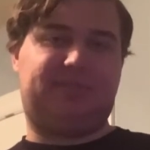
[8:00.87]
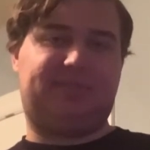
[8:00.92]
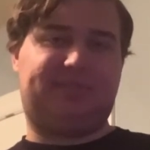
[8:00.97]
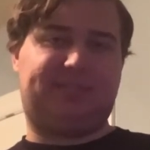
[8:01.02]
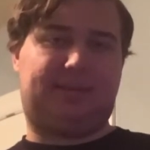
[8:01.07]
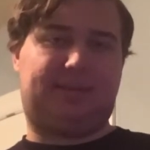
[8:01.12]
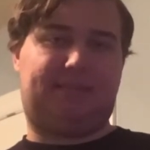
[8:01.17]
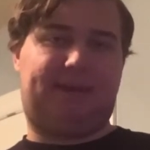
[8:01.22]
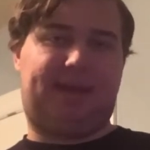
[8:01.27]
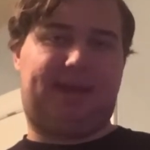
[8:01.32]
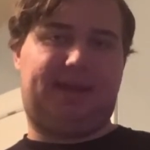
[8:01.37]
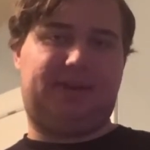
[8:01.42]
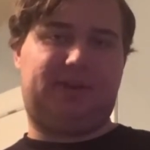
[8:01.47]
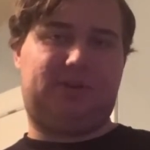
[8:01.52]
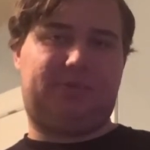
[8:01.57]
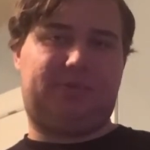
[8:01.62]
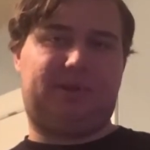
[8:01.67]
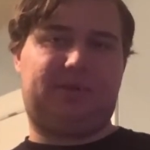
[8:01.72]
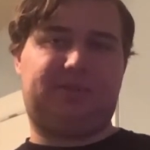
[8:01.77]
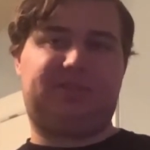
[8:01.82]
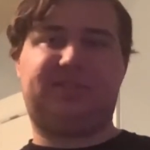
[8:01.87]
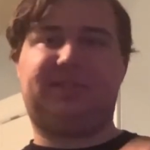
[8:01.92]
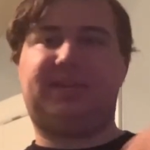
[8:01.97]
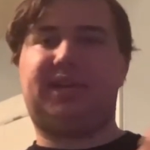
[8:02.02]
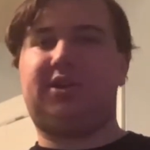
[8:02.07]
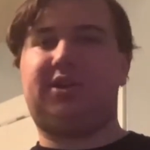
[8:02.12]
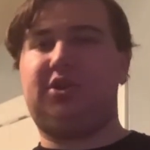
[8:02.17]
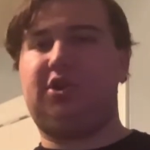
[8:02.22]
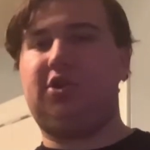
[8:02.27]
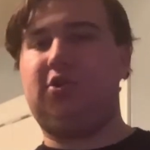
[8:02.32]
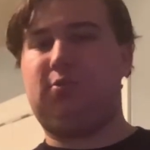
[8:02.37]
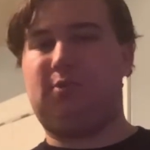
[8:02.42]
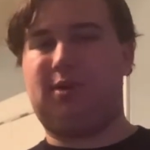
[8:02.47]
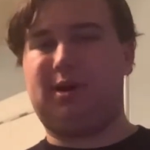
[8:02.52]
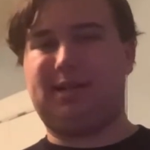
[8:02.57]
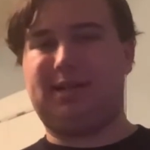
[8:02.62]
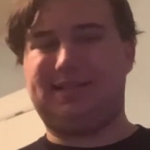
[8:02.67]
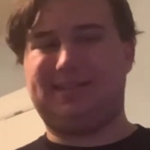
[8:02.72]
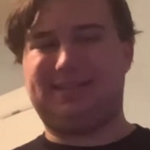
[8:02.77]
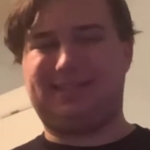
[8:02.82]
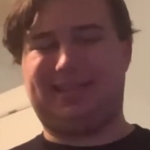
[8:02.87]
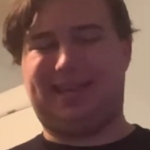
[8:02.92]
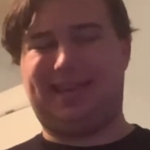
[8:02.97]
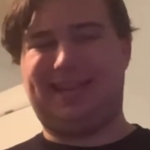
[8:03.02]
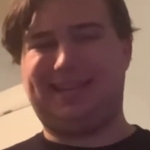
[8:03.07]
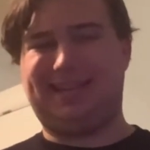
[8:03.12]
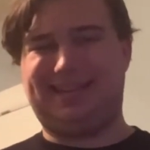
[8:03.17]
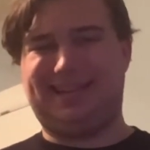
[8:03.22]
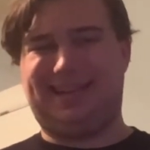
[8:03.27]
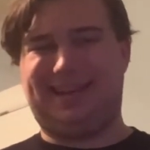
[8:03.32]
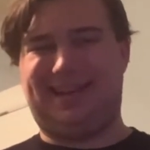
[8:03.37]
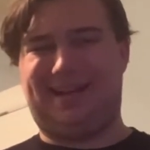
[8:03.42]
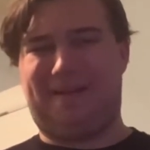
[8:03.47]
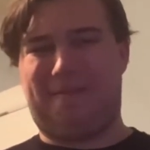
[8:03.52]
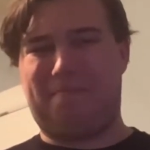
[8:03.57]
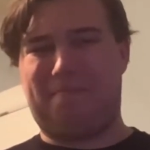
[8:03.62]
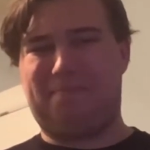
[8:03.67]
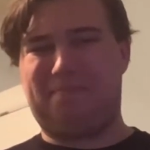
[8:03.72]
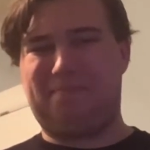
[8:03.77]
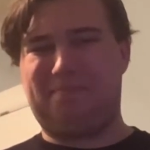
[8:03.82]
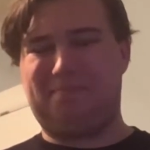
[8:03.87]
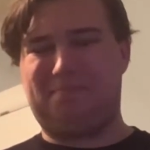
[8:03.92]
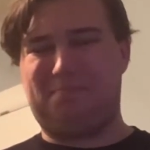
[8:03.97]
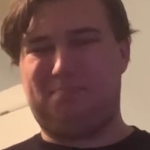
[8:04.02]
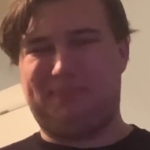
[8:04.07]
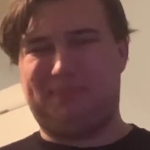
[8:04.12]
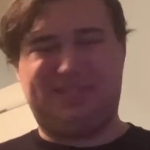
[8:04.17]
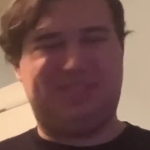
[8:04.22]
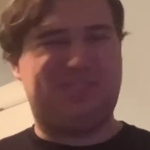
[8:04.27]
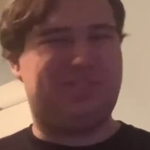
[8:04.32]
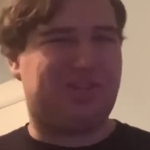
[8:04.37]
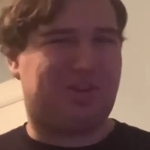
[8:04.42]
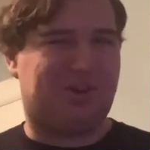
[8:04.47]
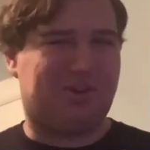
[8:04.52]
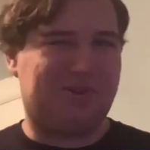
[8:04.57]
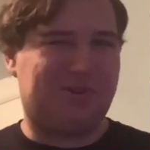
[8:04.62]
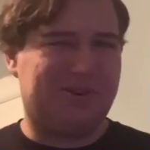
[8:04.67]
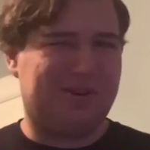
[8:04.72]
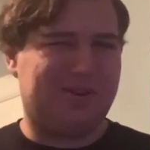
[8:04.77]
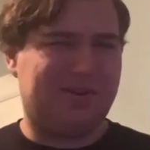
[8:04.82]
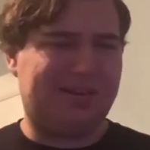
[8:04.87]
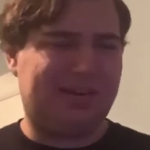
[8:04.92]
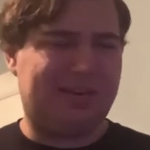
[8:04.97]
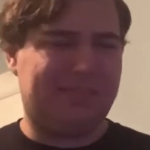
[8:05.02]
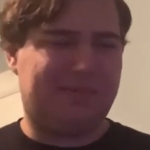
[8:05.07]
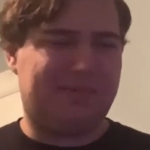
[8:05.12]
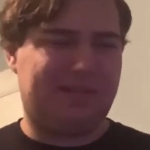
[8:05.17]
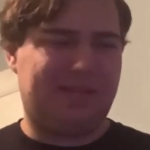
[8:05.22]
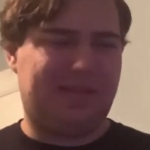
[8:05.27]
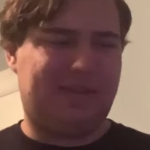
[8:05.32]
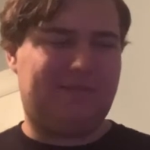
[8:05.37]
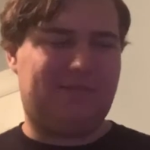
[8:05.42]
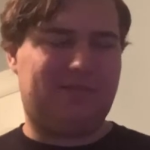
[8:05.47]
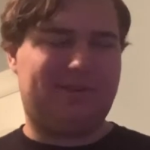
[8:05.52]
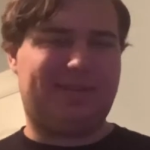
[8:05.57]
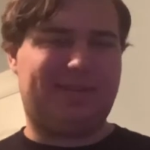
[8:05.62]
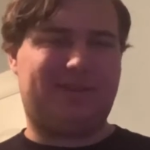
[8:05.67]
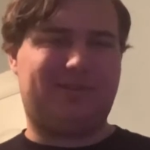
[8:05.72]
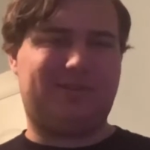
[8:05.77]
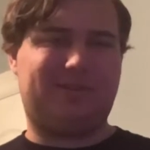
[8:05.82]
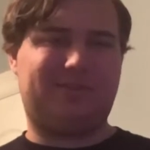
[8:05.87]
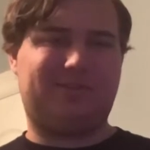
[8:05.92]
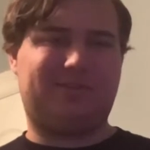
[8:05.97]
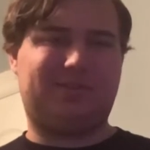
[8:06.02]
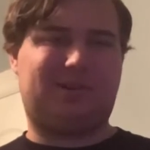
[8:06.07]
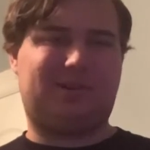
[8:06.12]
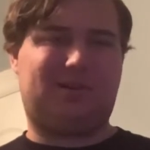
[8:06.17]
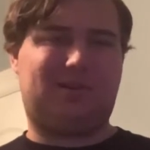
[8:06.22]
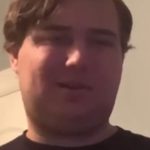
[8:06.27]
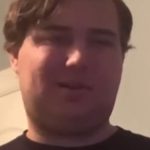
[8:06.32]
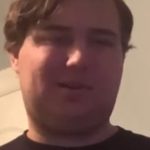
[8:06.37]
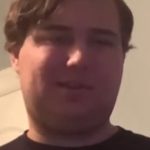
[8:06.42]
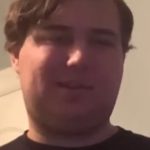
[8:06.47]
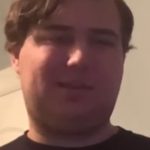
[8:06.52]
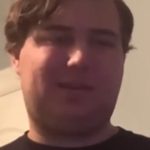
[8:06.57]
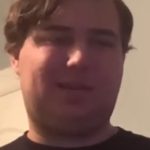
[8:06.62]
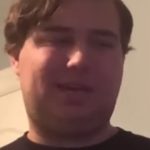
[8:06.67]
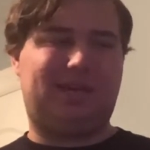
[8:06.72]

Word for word: Scamander. We also get new ones like uh, Miss Turner, I believe her character's called.